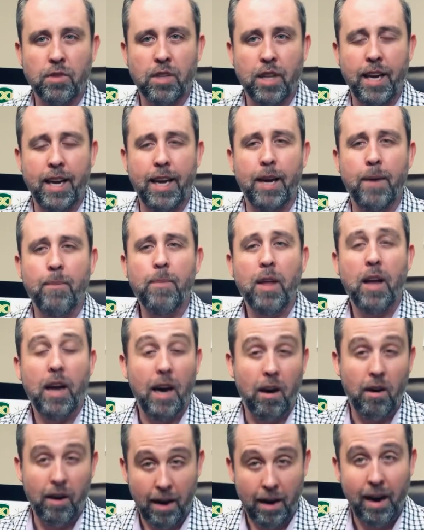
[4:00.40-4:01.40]
there,
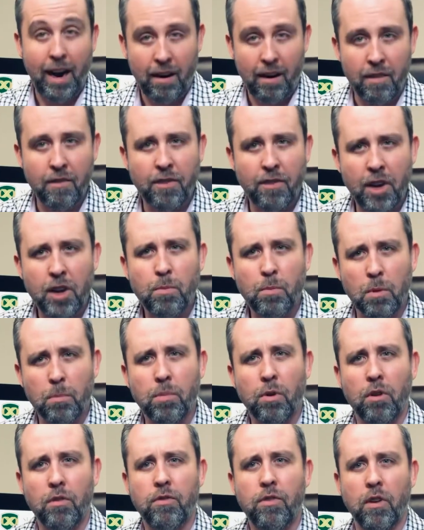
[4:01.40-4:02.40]
our investment
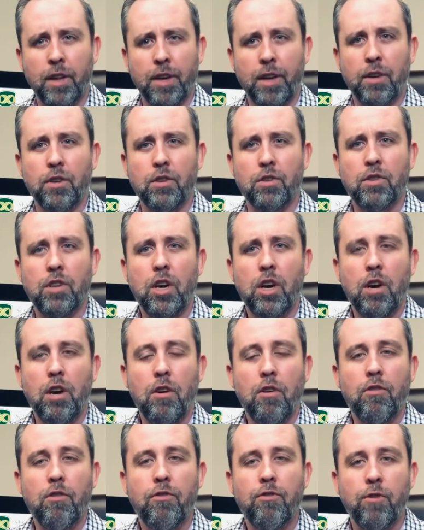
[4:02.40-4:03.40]
portfolios,
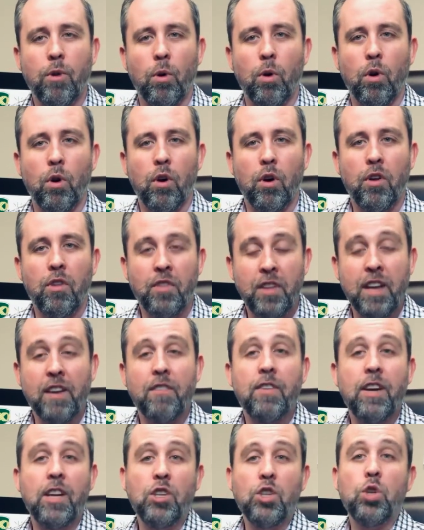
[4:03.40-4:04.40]
for the
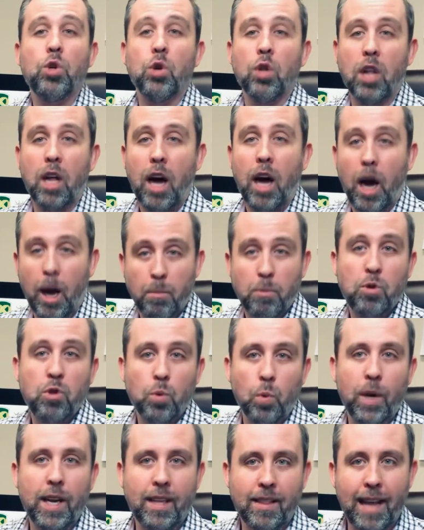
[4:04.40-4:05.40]
eventual
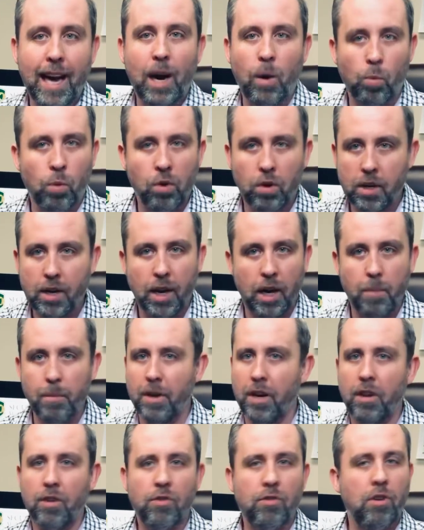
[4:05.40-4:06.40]
upswing that will come.
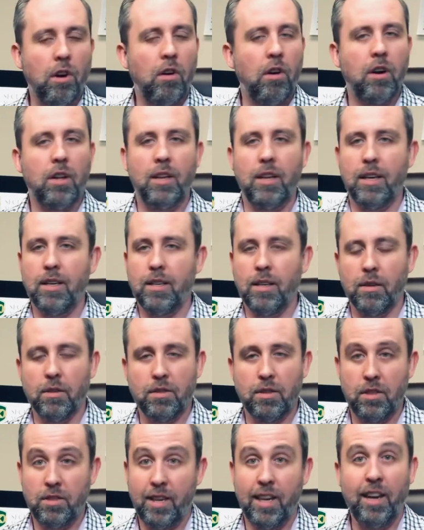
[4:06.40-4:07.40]
And historically it tells
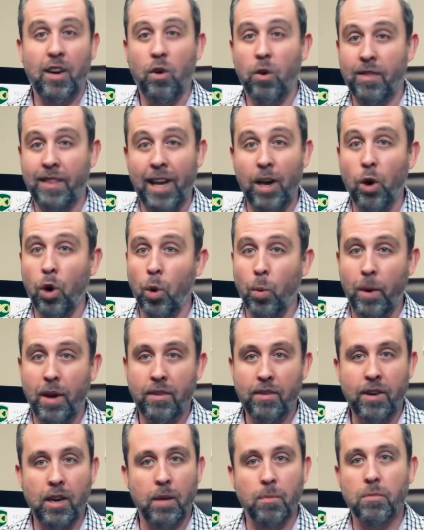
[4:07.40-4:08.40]
us that
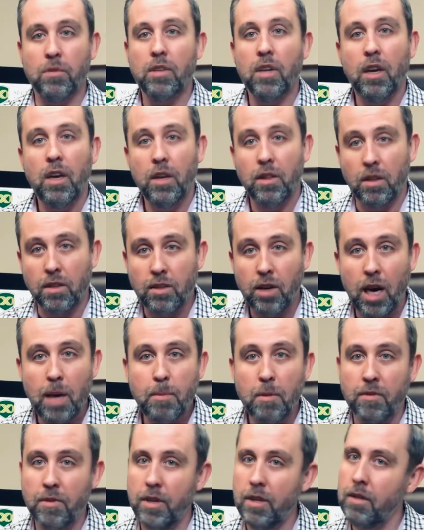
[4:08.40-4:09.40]
always comes. The time
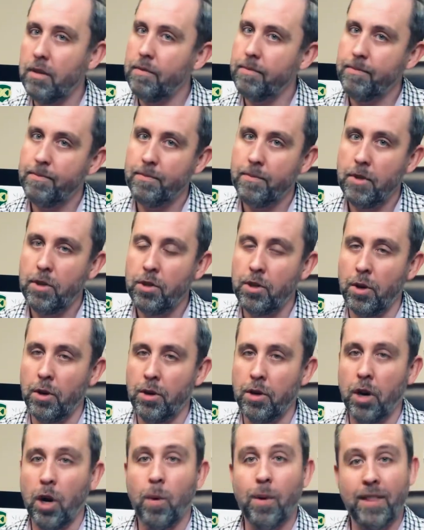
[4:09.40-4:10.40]
of it, don't
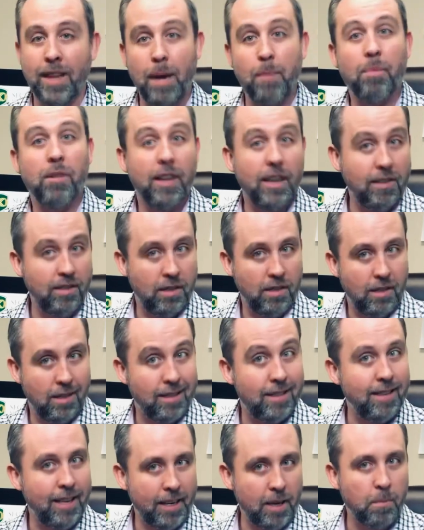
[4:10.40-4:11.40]
know, and that plays into the
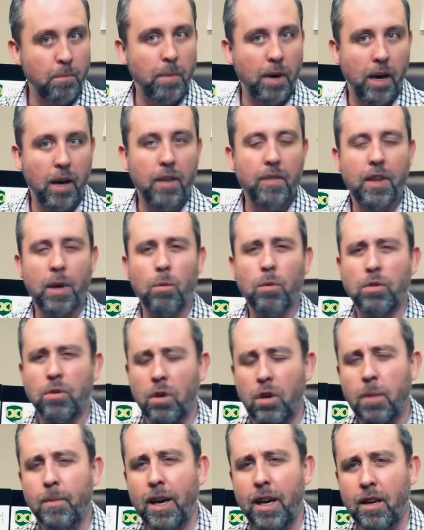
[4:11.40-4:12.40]
second part that we'll
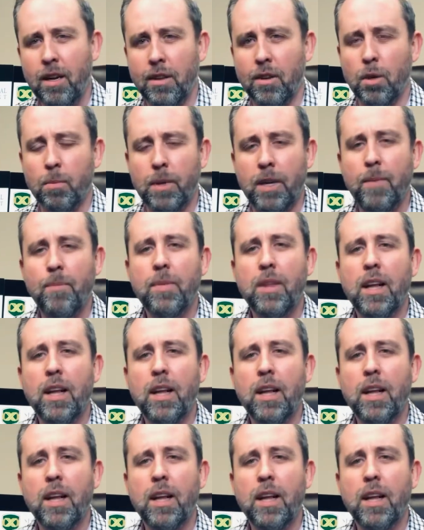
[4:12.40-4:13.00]
talk about in a little bit.